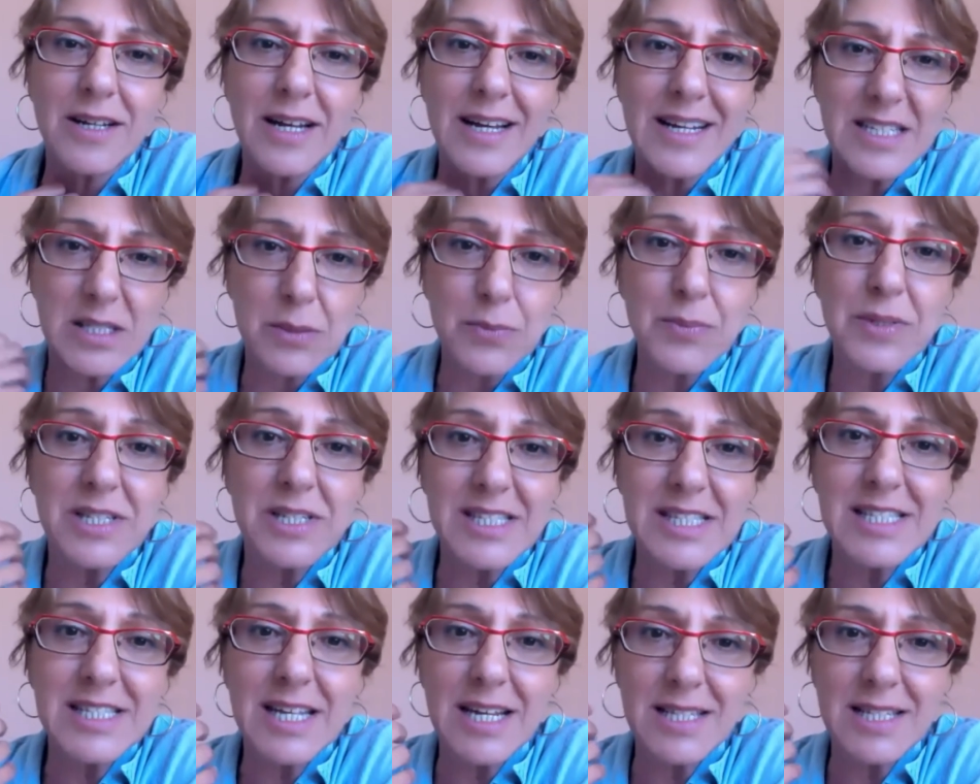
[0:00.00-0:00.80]
has been
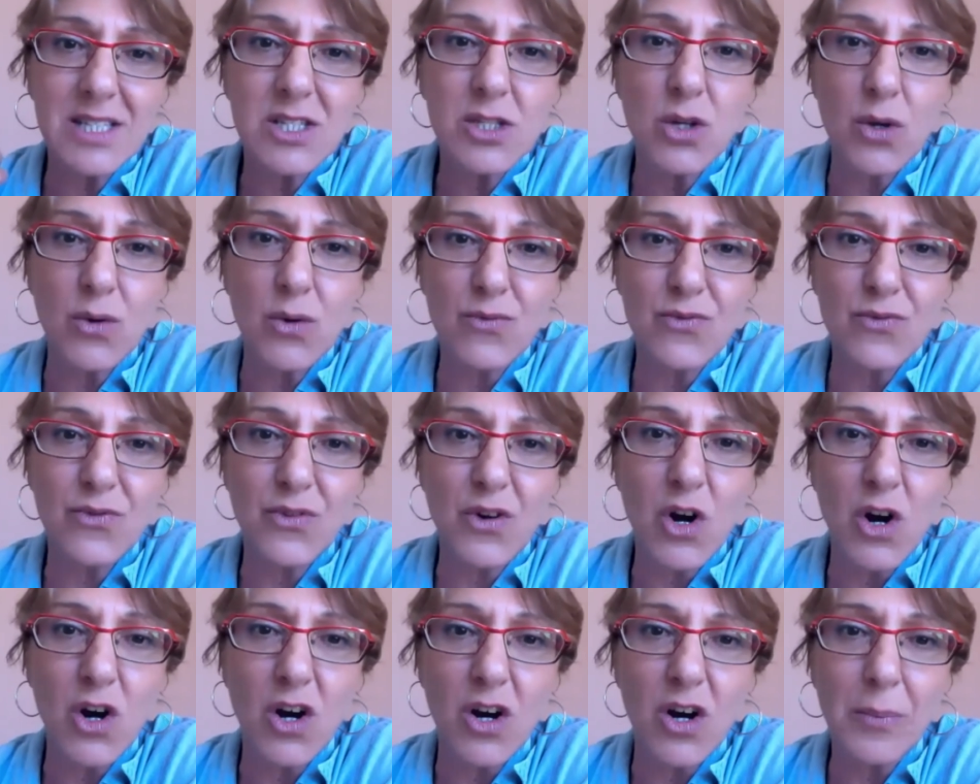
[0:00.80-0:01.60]
said so
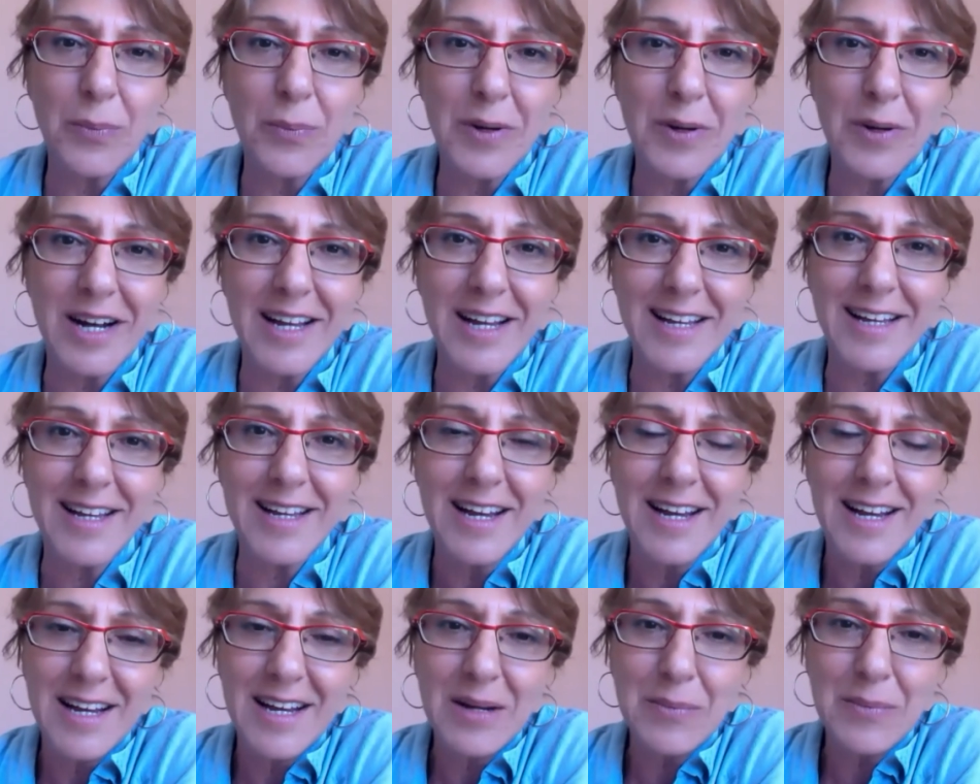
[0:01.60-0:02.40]
far by
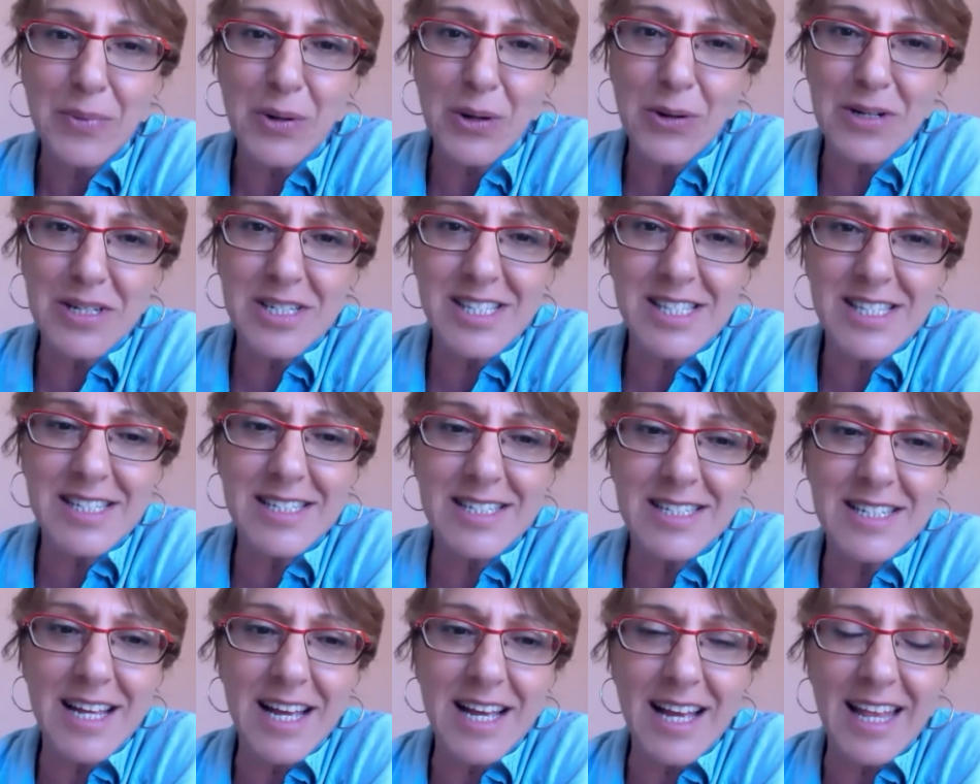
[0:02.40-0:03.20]
Börries
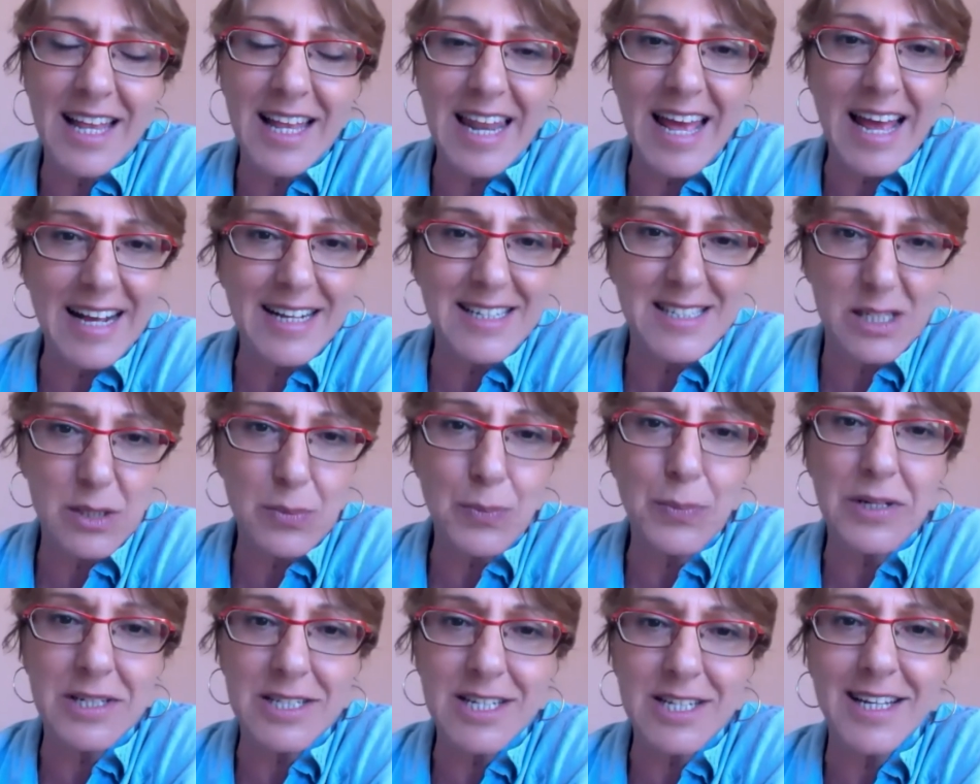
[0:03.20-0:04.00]
and Alex,
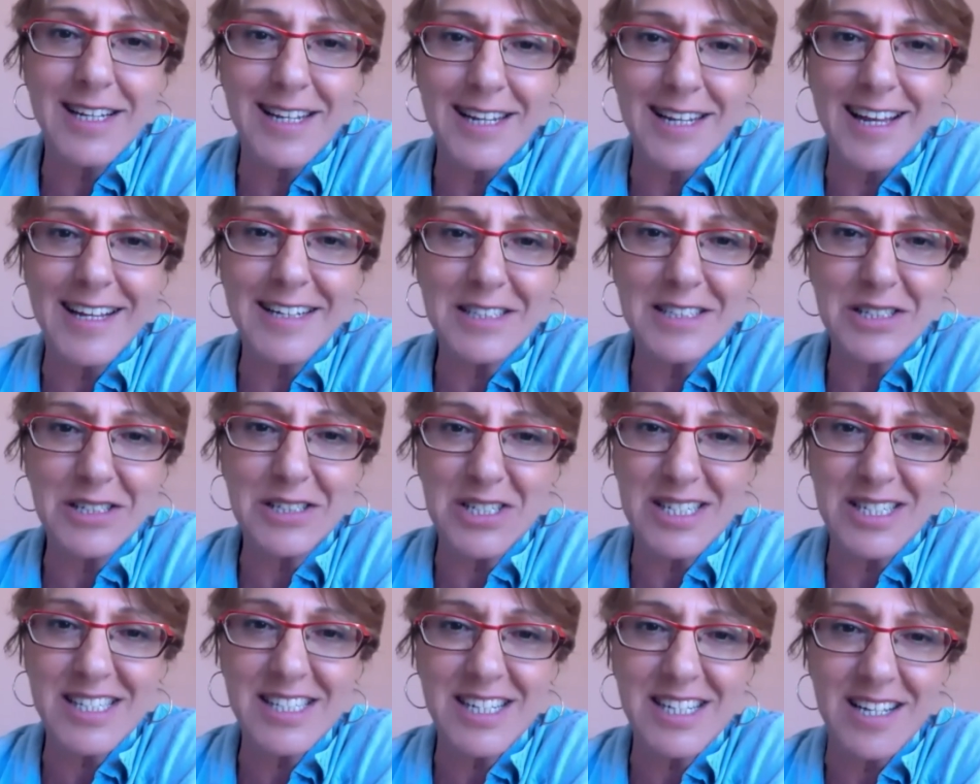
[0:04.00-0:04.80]
but I'd like to
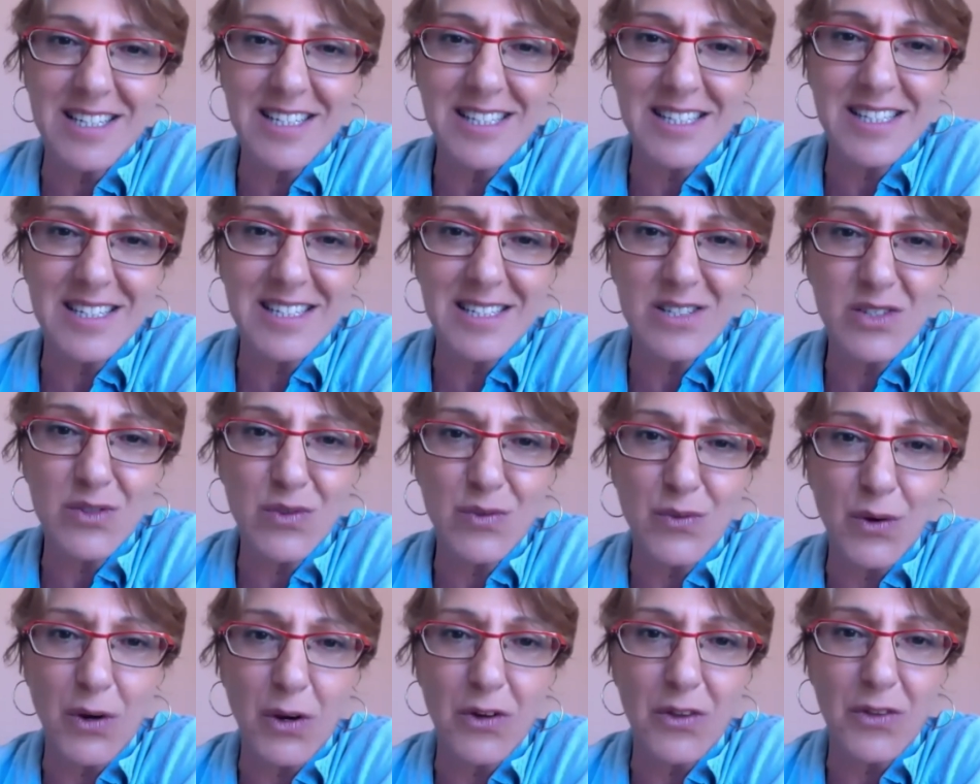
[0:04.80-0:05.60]
discuss this
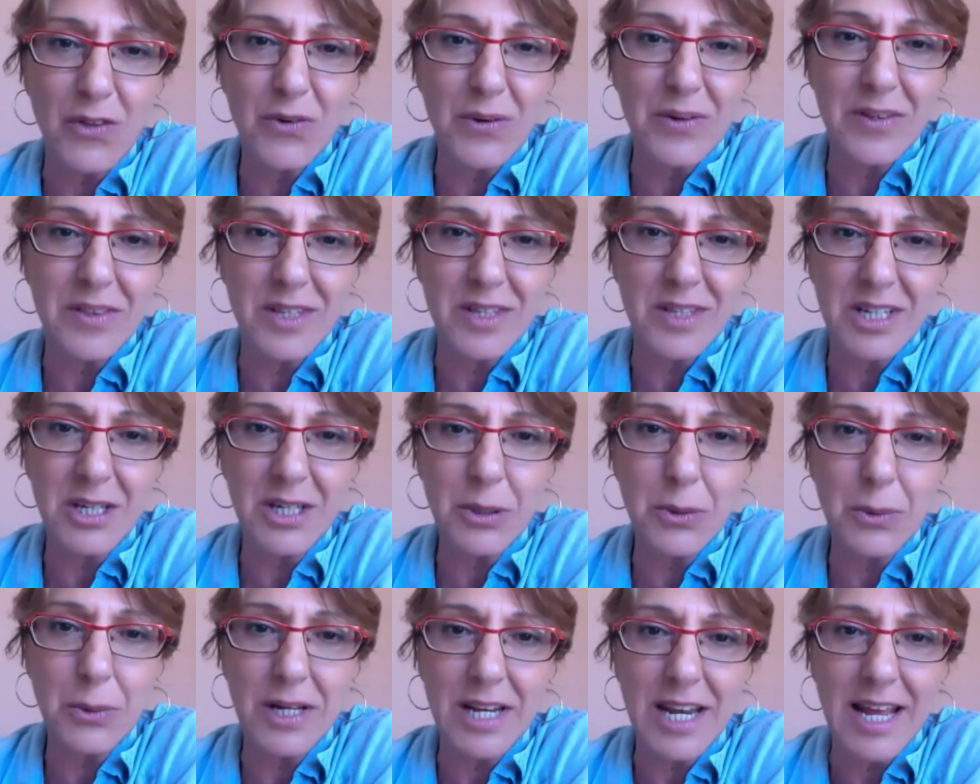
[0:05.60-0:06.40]
further in the
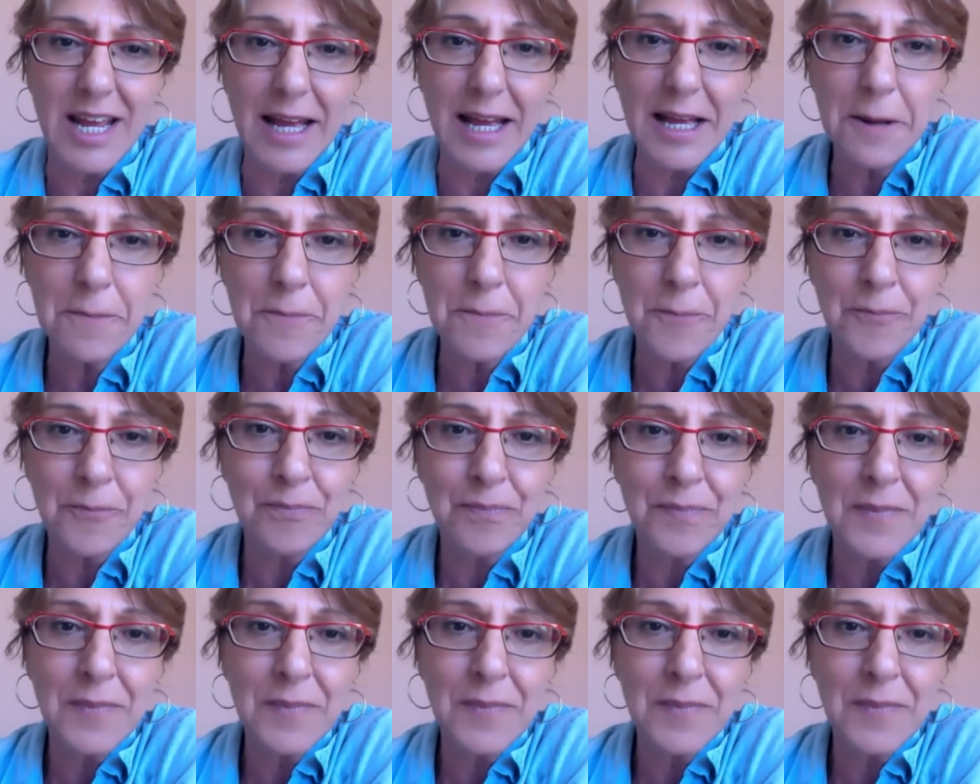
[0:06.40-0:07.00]
Q&A.